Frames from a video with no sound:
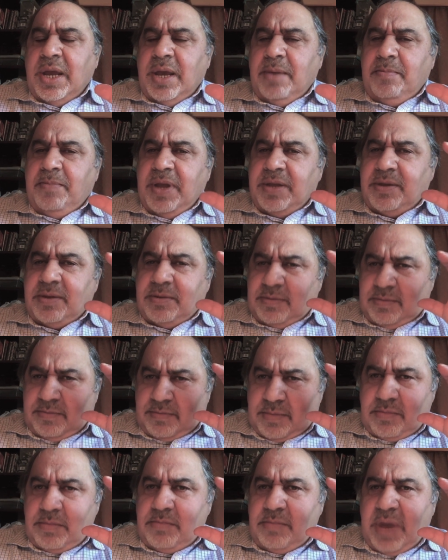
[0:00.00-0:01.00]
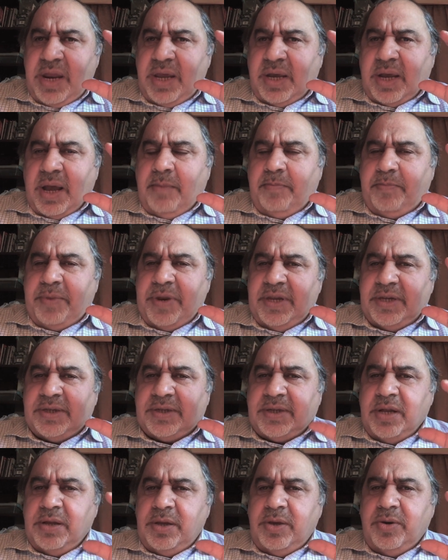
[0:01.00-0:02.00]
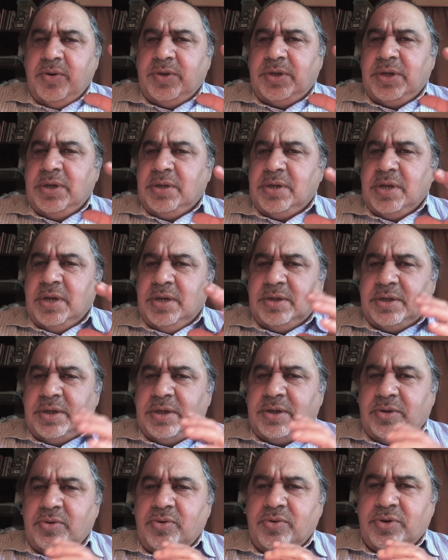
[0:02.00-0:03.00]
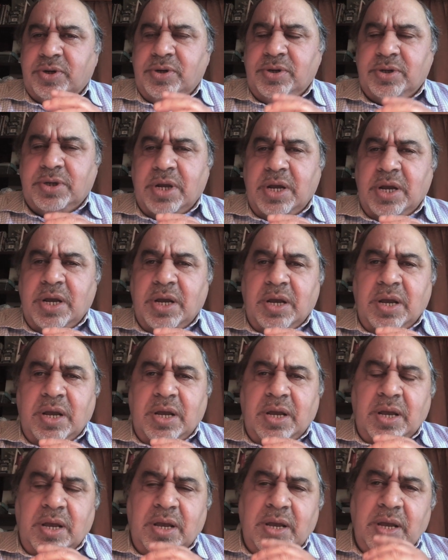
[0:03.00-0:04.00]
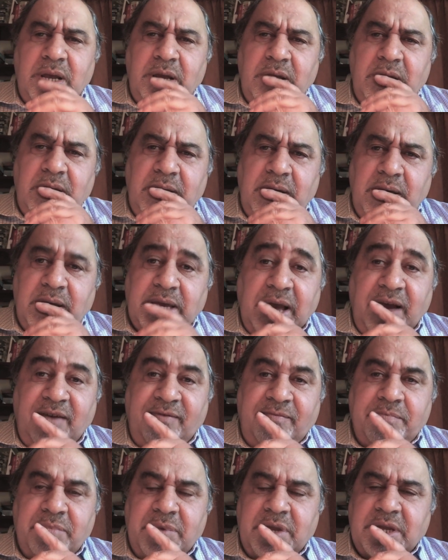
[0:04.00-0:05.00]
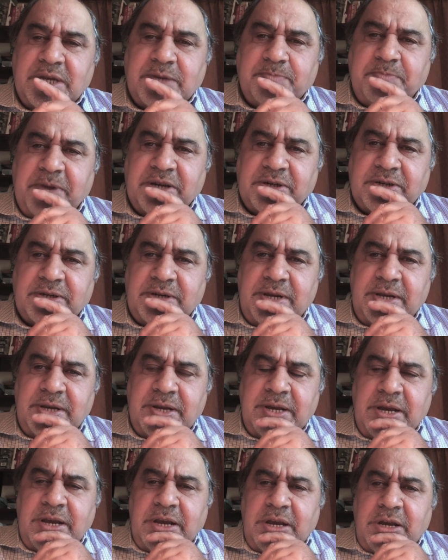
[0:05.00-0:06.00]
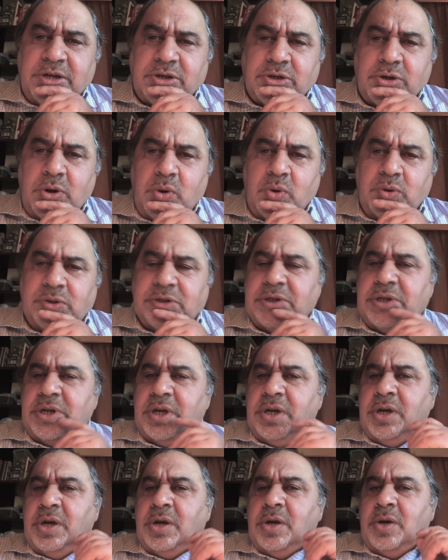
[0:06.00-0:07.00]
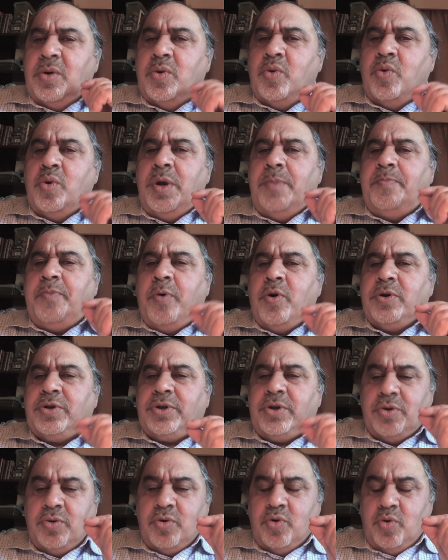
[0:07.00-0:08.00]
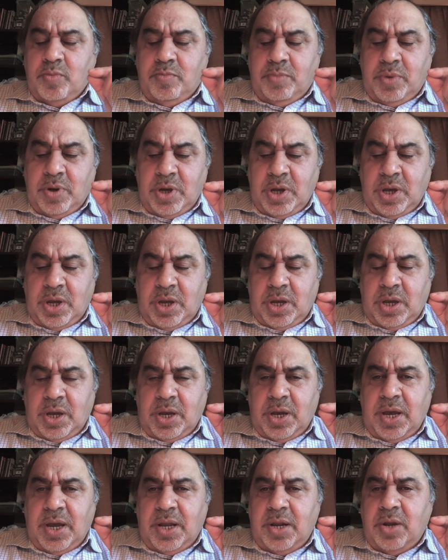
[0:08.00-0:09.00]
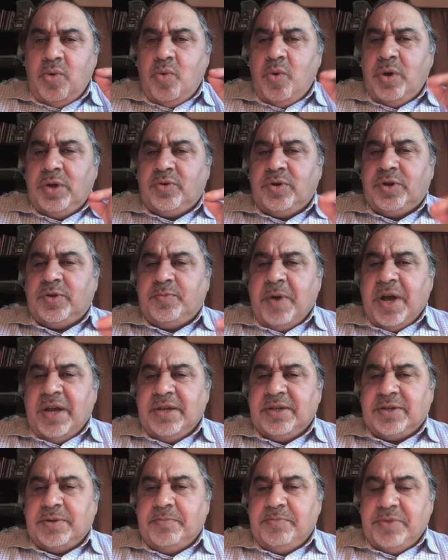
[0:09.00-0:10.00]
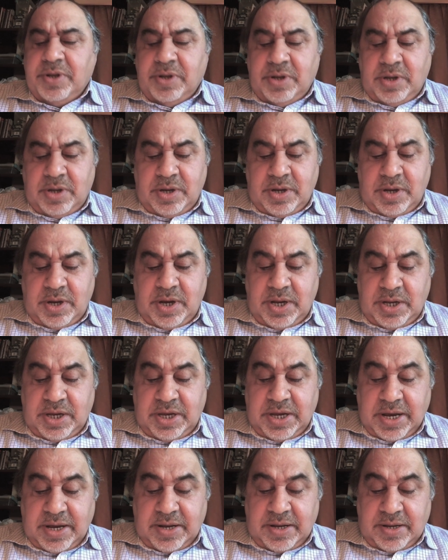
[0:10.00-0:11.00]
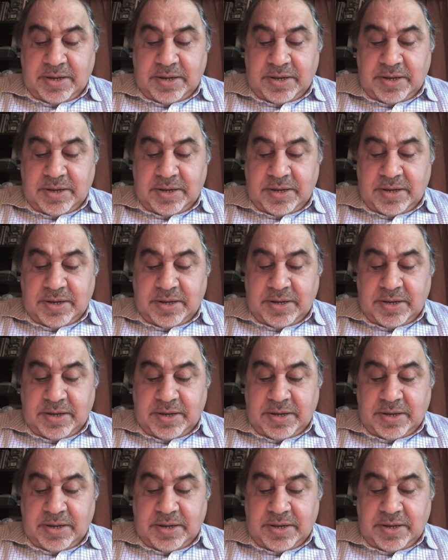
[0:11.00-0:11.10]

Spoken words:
but many companies still use it, and institutions, government especially, shows who reports to whom and who is responsible in the end.